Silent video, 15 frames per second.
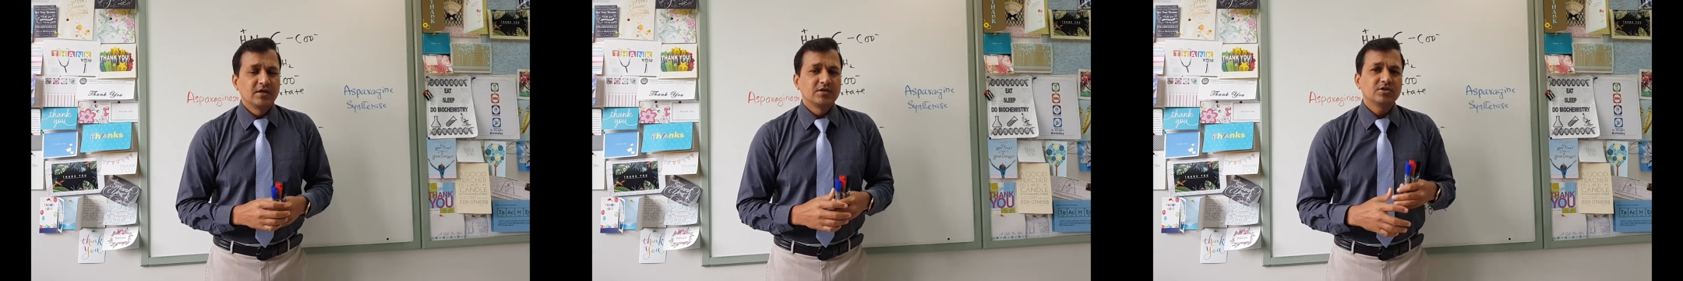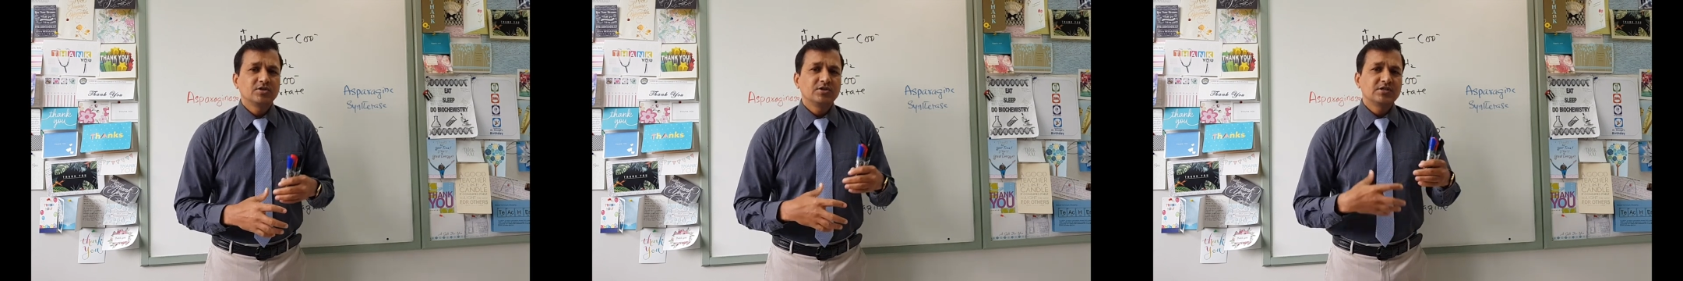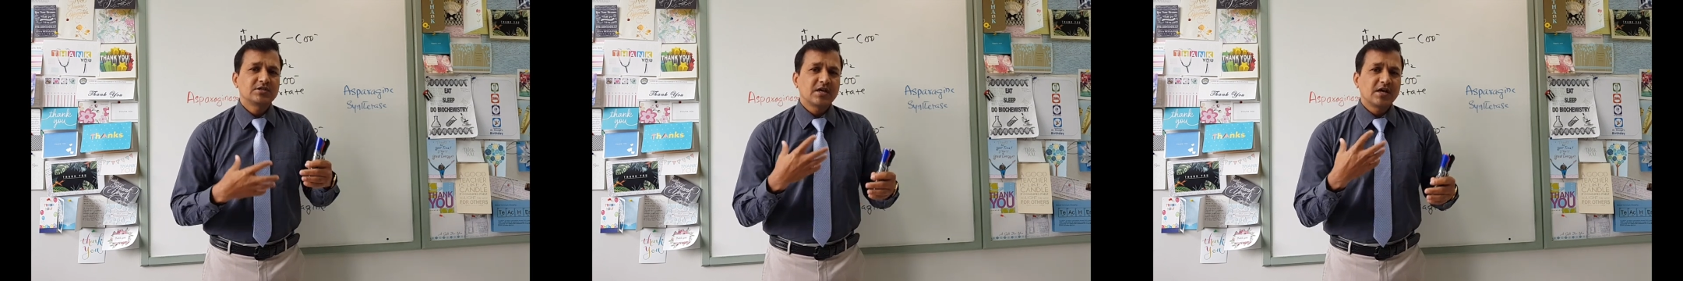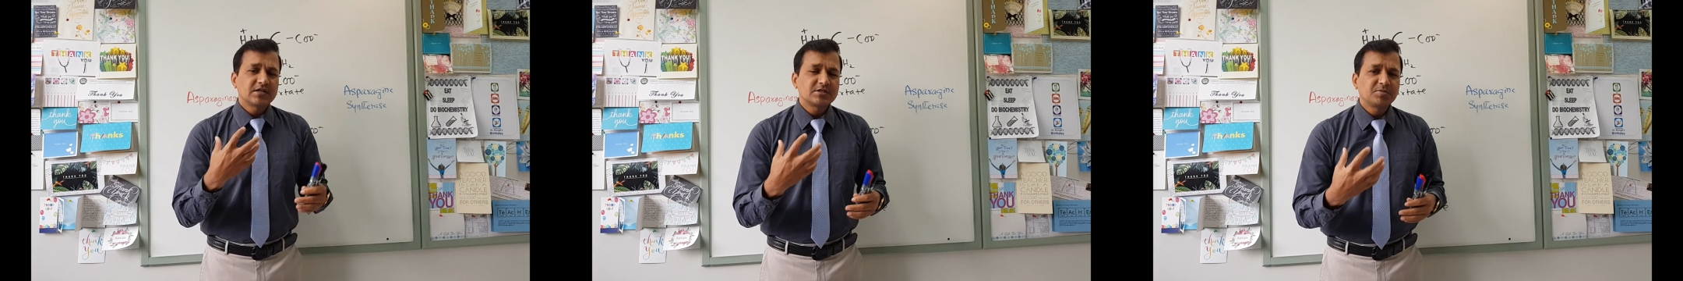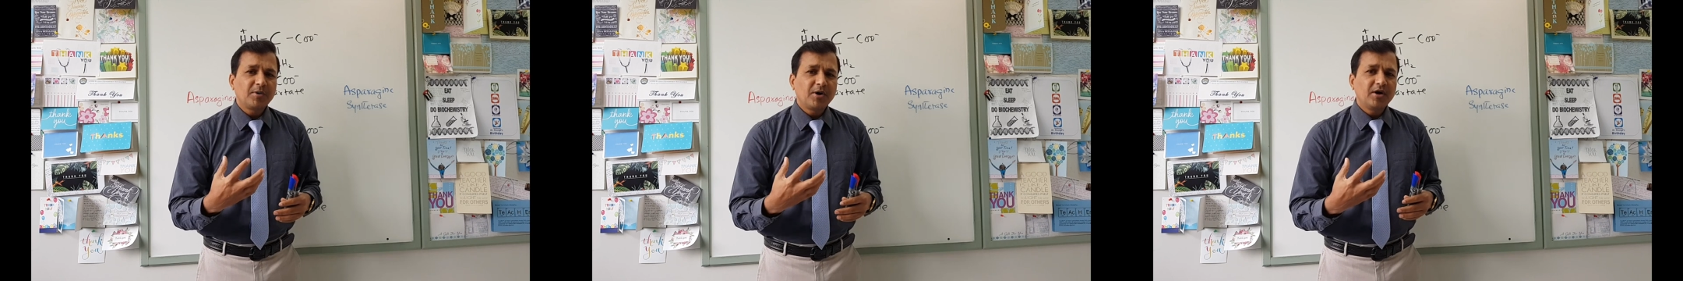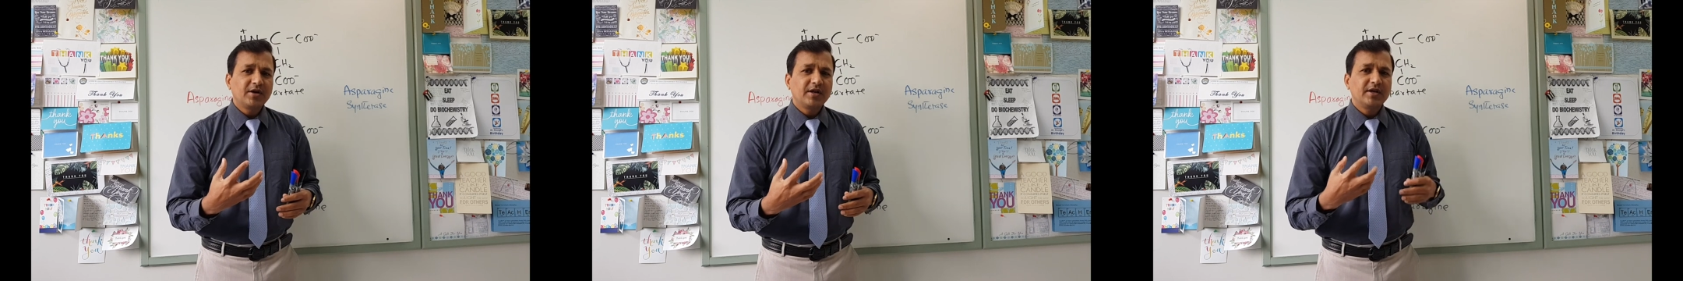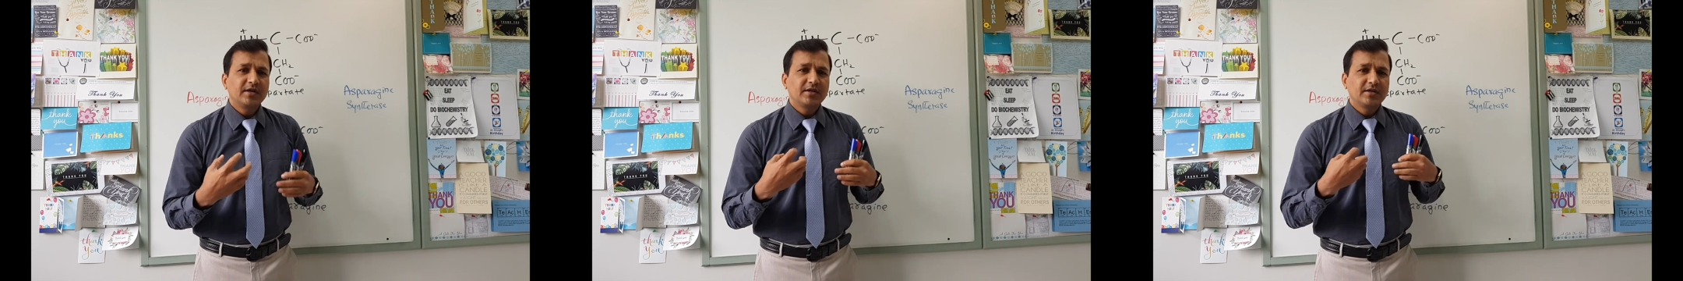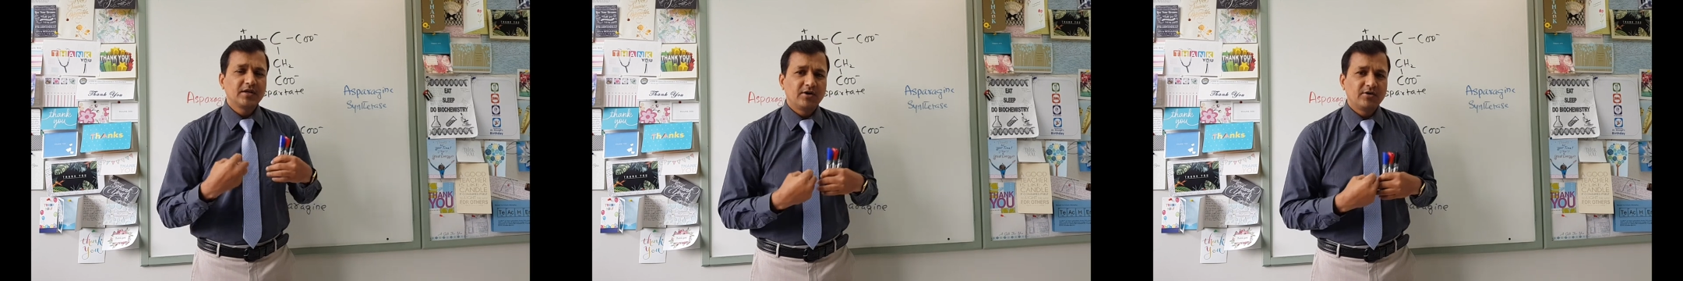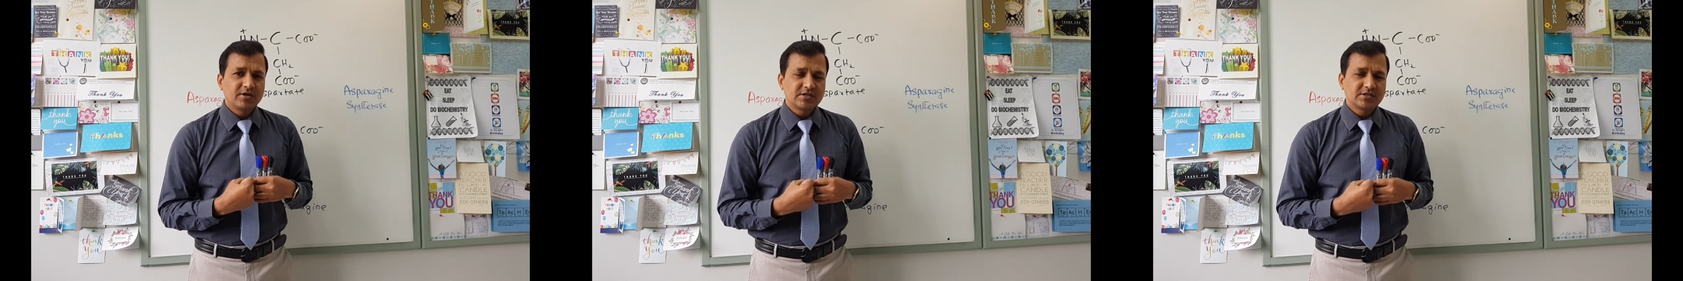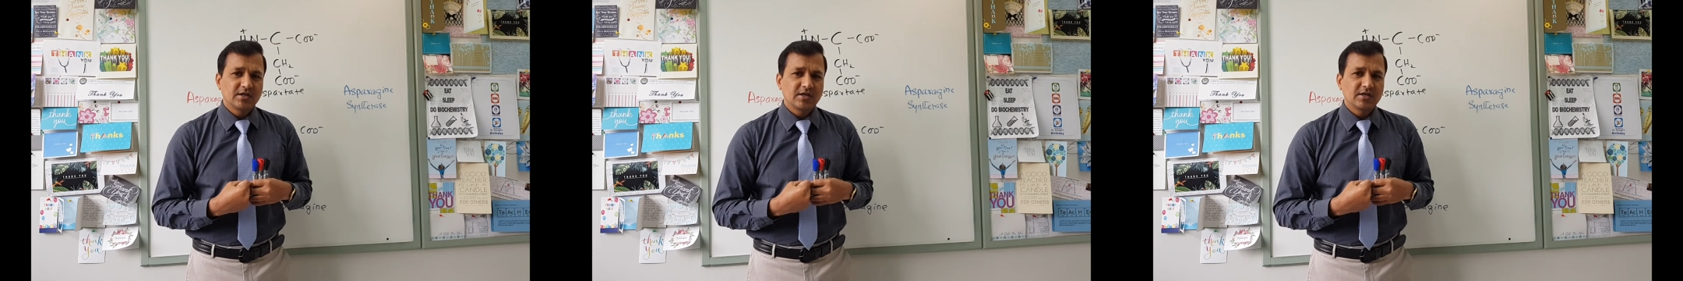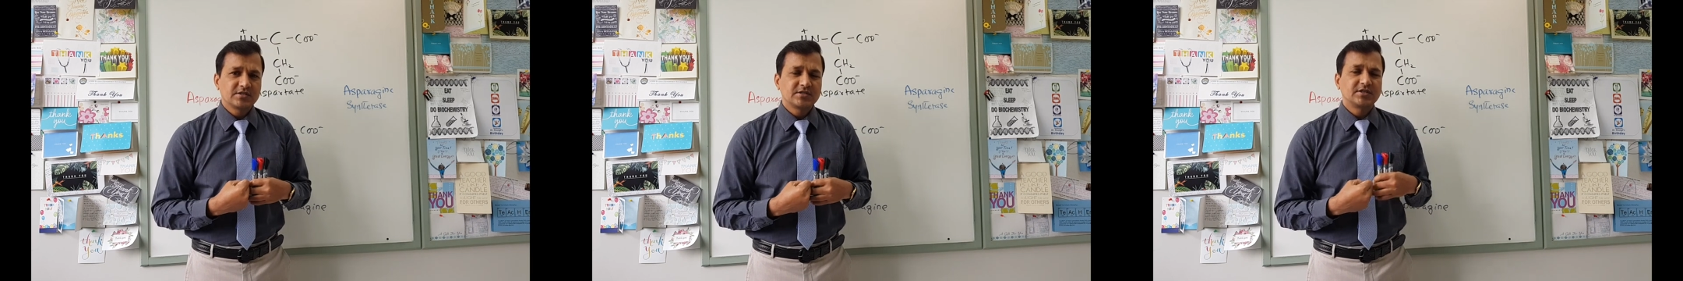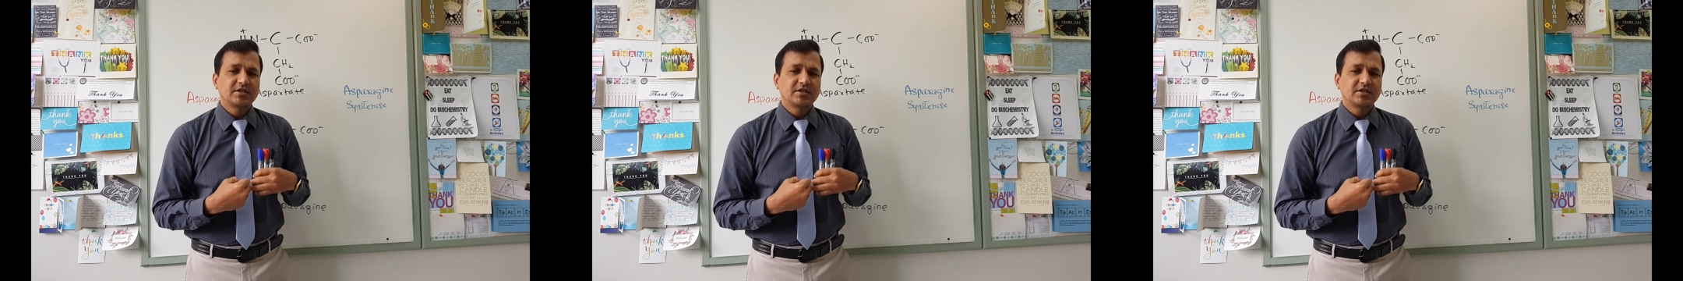So this aspartate in our cells,